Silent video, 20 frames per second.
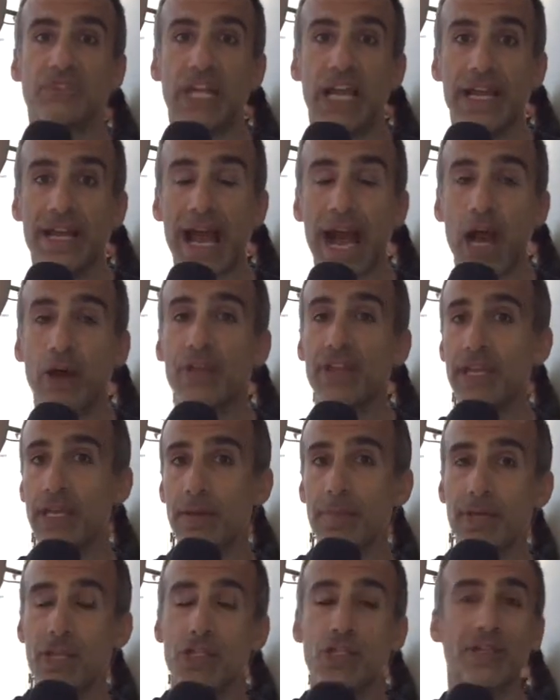and how the
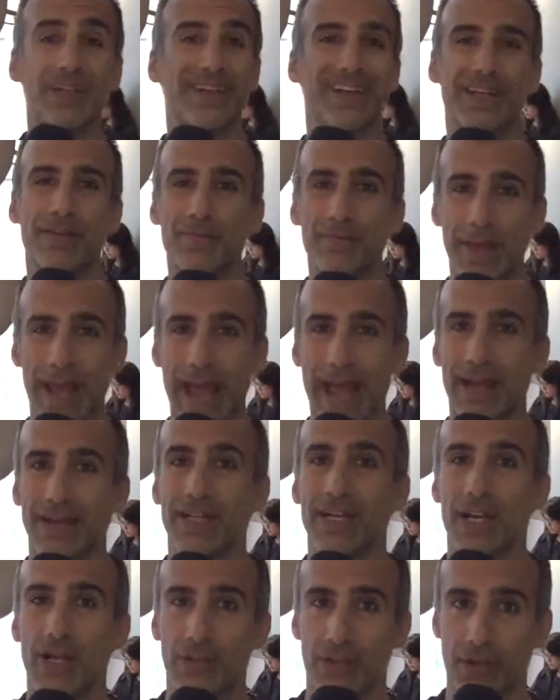image can
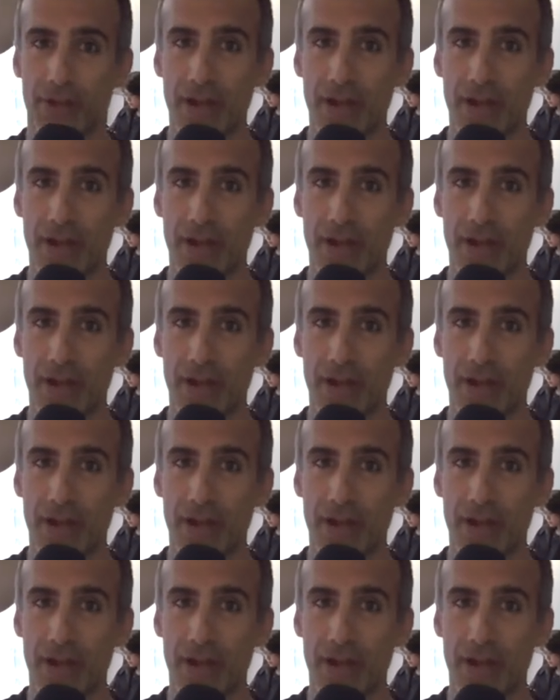impact their